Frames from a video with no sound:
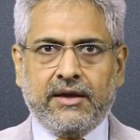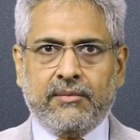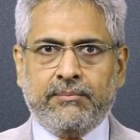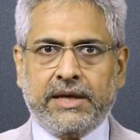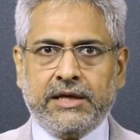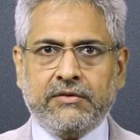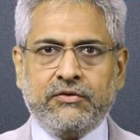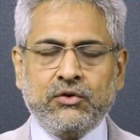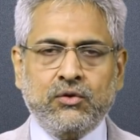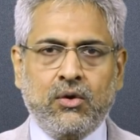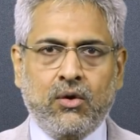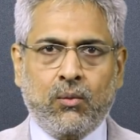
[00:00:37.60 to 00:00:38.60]
Many of
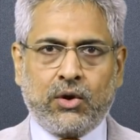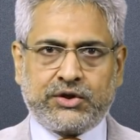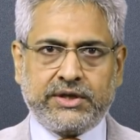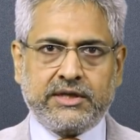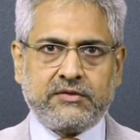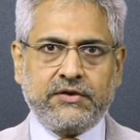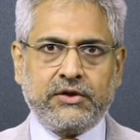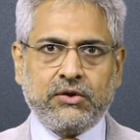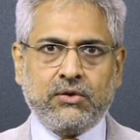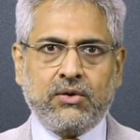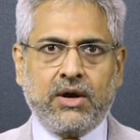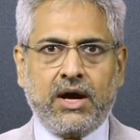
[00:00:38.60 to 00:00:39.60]
you watching this
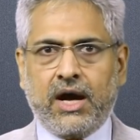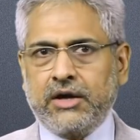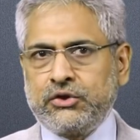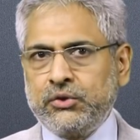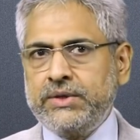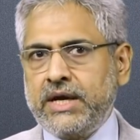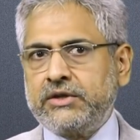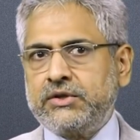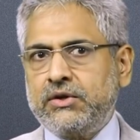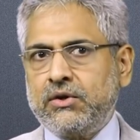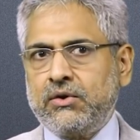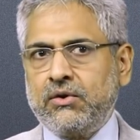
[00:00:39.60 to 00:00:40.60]
video are too young
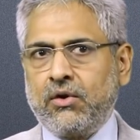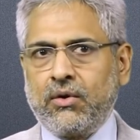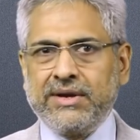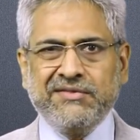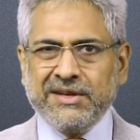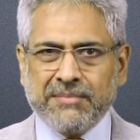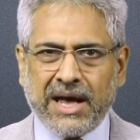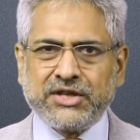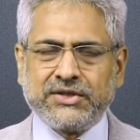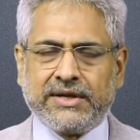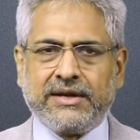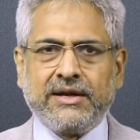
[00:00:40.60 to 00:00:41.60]
to know or even
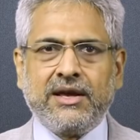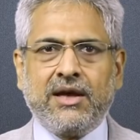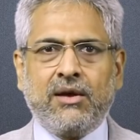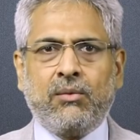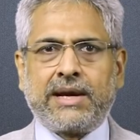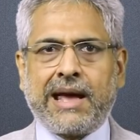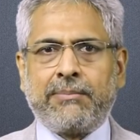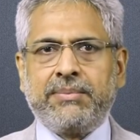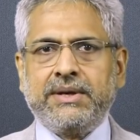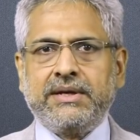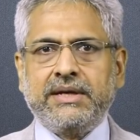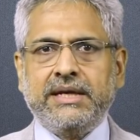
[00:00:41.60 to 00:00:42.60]
imagine what
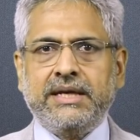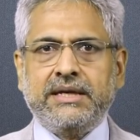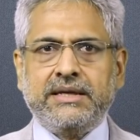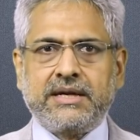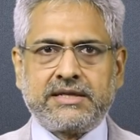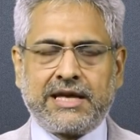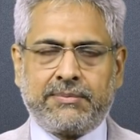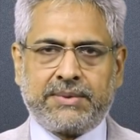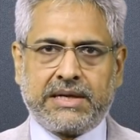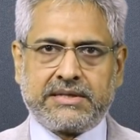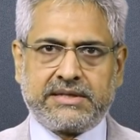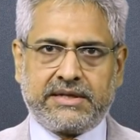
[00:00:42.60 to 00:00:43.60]
happened in India's
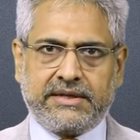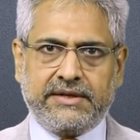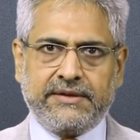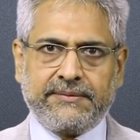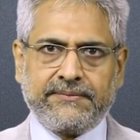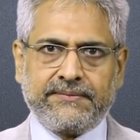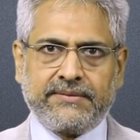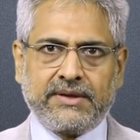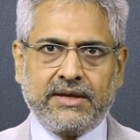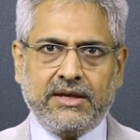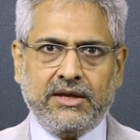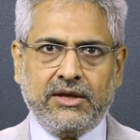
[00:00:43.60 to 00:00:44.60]
capital city.
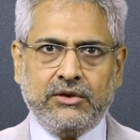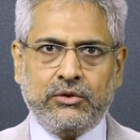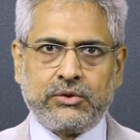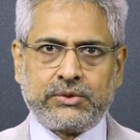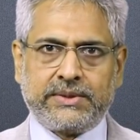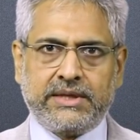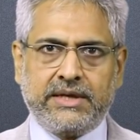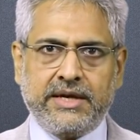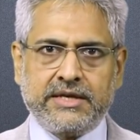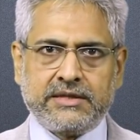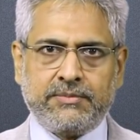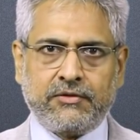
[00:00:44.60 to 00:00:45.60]
Those were the
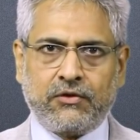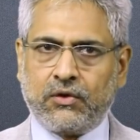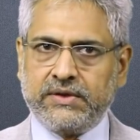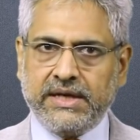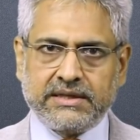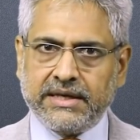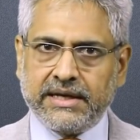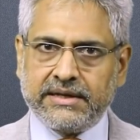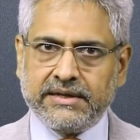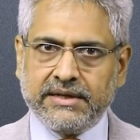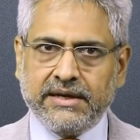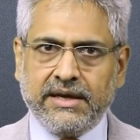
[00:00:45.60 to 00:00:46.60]
days before the
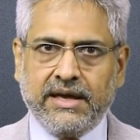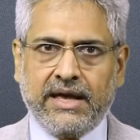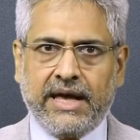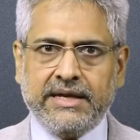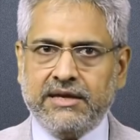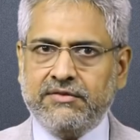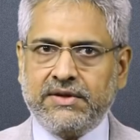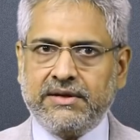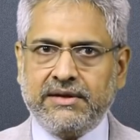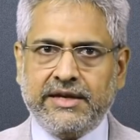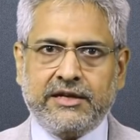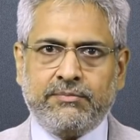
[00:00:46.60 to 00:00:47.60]
internet and
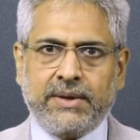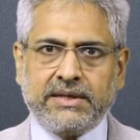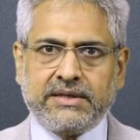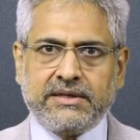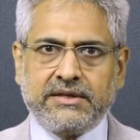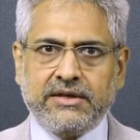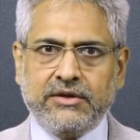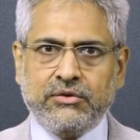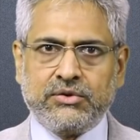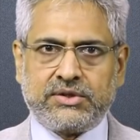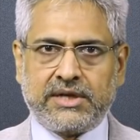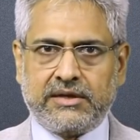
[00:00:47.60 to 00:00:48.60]
even independent
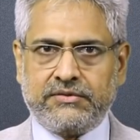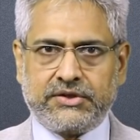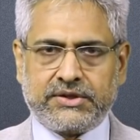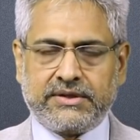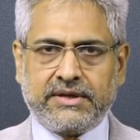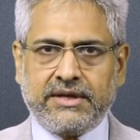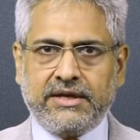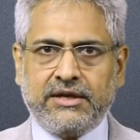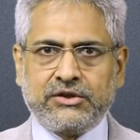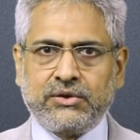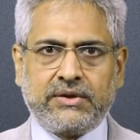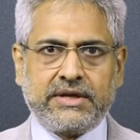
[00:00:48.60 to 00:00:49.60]
news television,
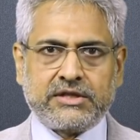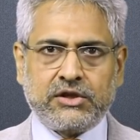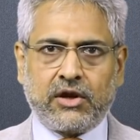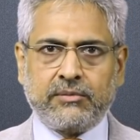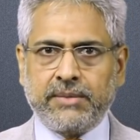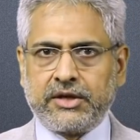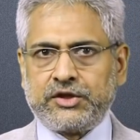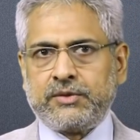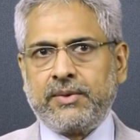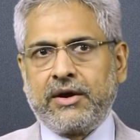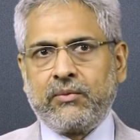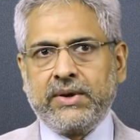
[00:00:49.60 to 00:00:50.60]
so there is not
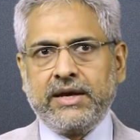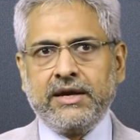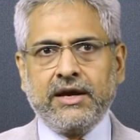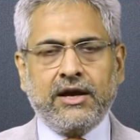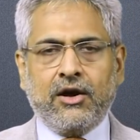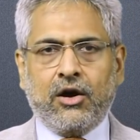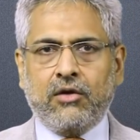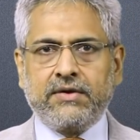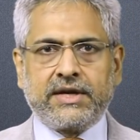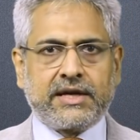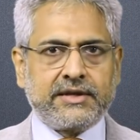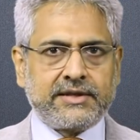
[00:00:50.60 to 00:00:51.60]
much by way of
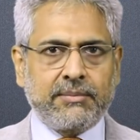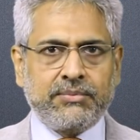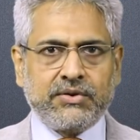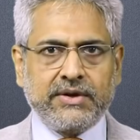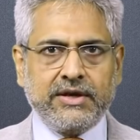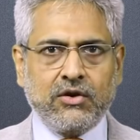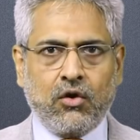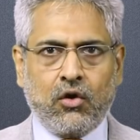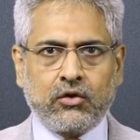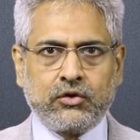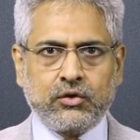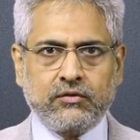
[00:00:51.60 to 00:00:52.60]
a contemporary
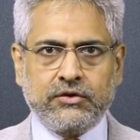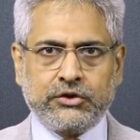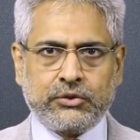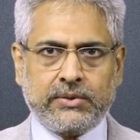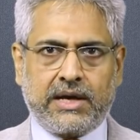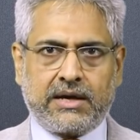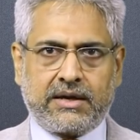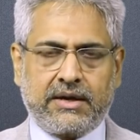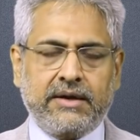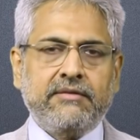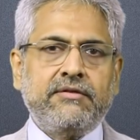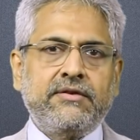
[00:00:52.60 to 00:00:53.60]
audio-visual
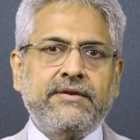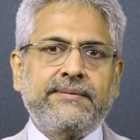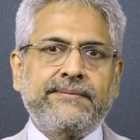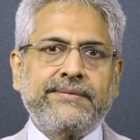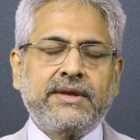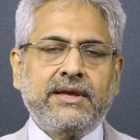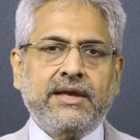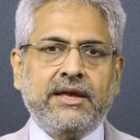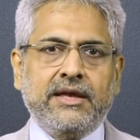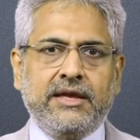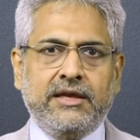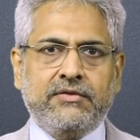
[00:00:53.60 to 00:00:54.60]
archive.
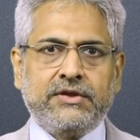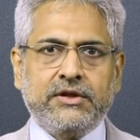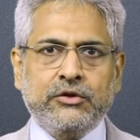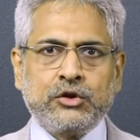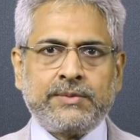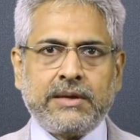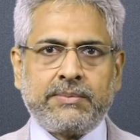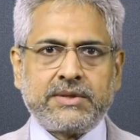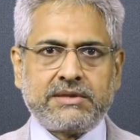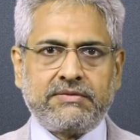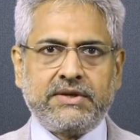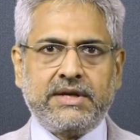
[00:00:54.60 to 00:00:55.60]
Even the
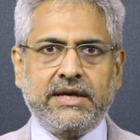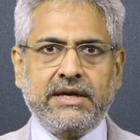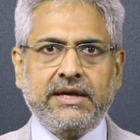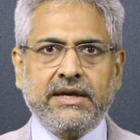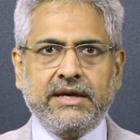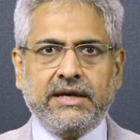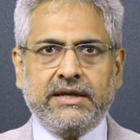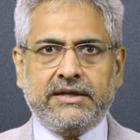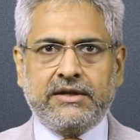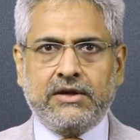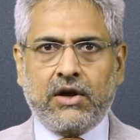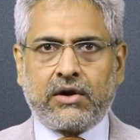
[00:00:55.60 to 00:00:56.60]
newspapers of the day
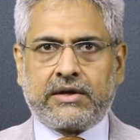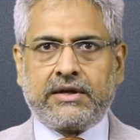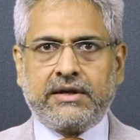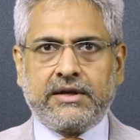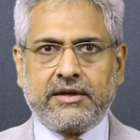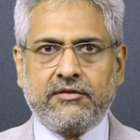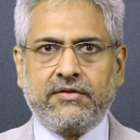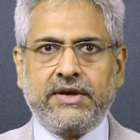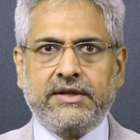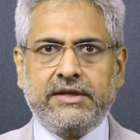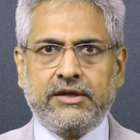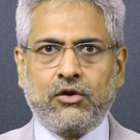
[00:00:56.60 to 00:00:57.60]
did not
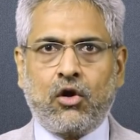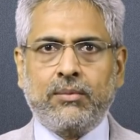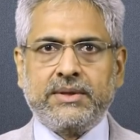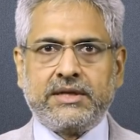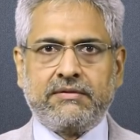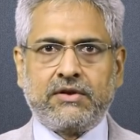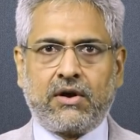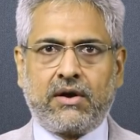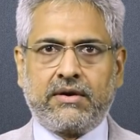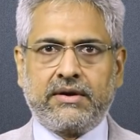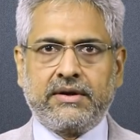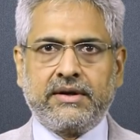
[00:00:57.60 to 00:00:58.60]
convey the enormity of the
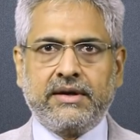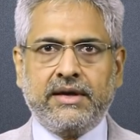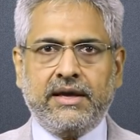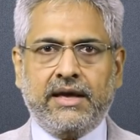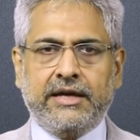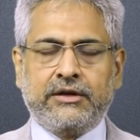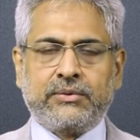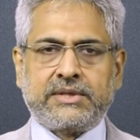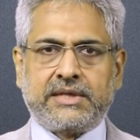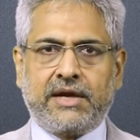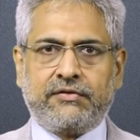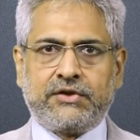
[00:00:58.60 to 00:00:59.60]
horror, and it
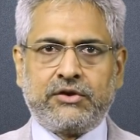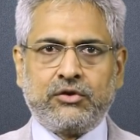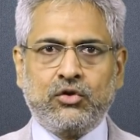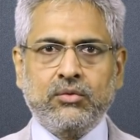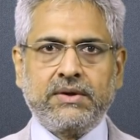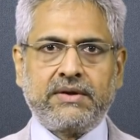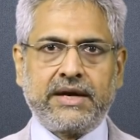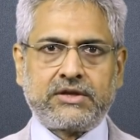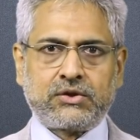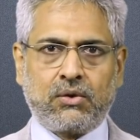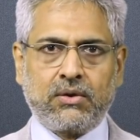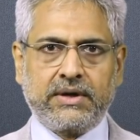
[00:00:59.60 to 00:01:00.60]
was left to human
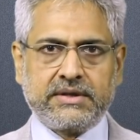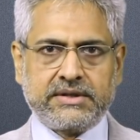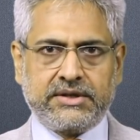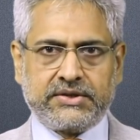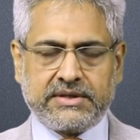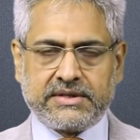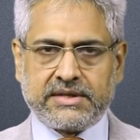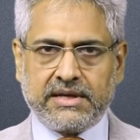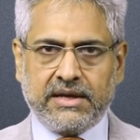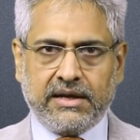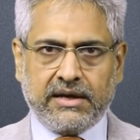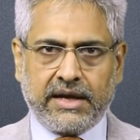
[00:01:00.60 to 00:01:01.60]
rights organizations
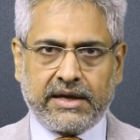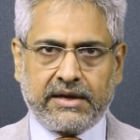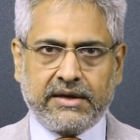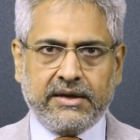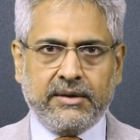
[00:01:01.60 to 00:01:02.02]
like